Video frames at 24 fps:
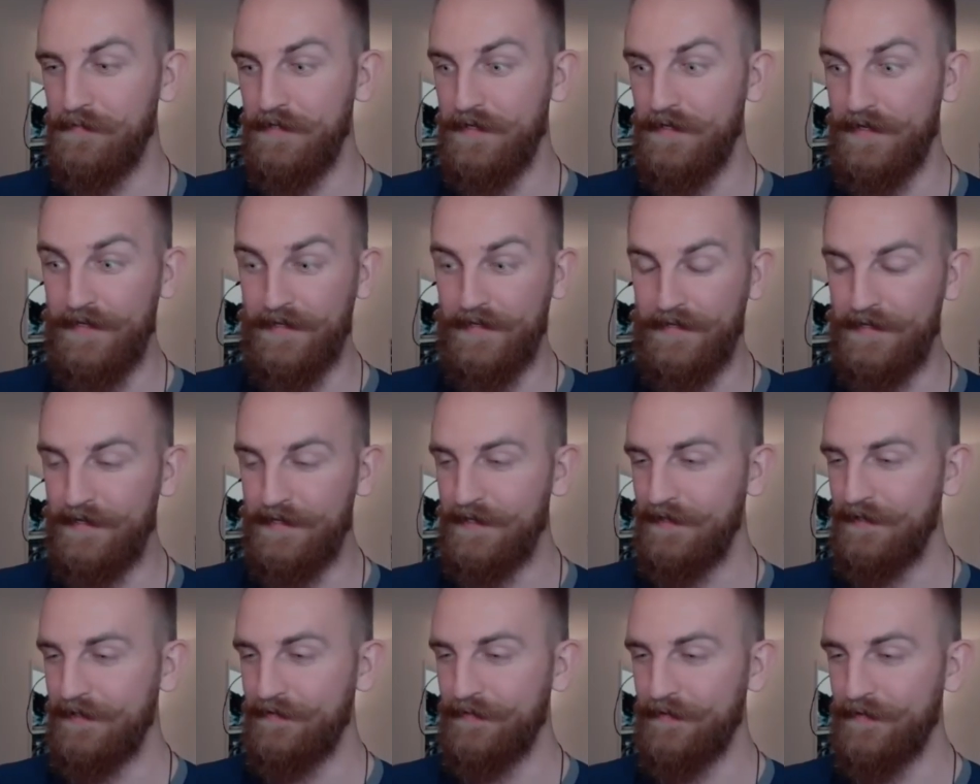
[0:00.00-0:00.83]
but hey,
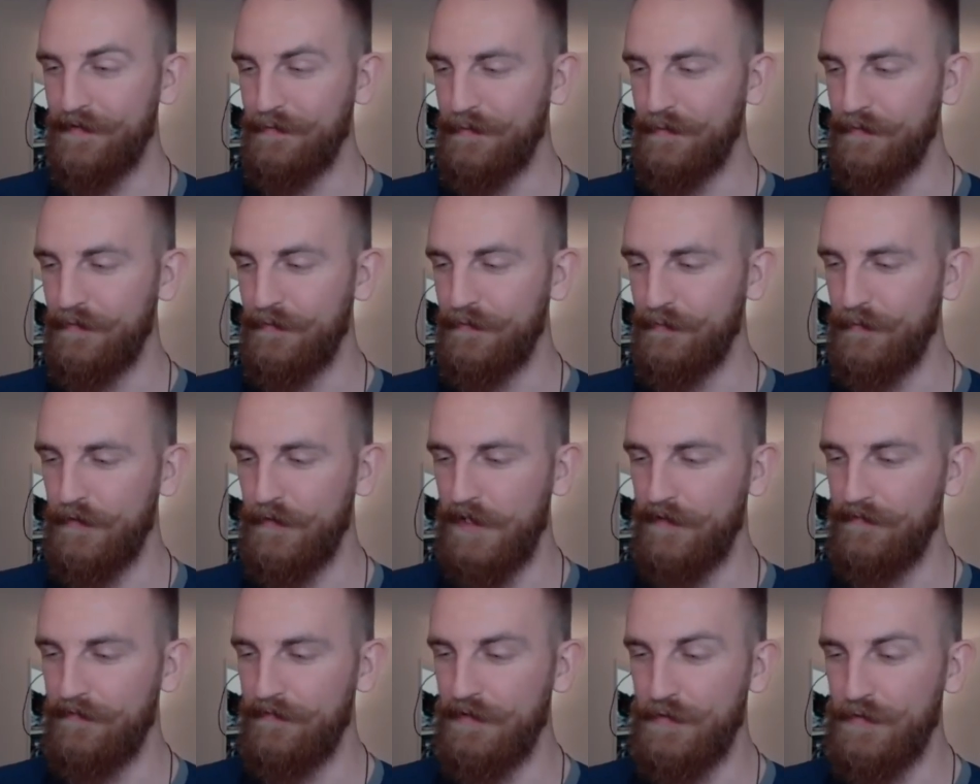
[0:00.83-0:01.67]

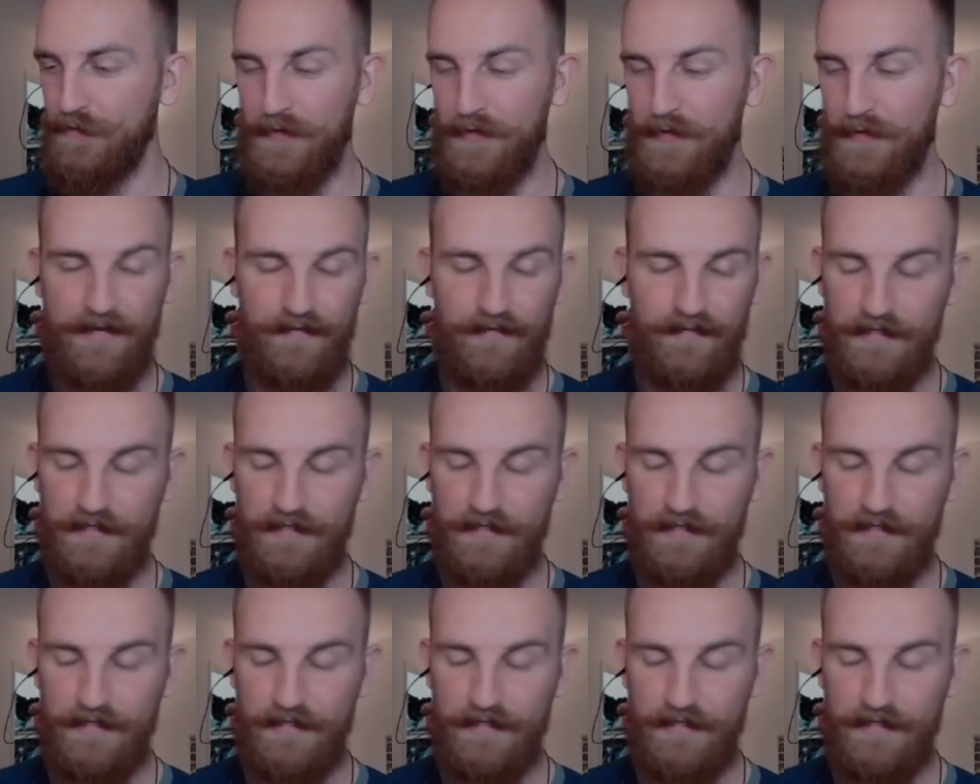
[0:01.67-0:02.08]
we'll give it a try.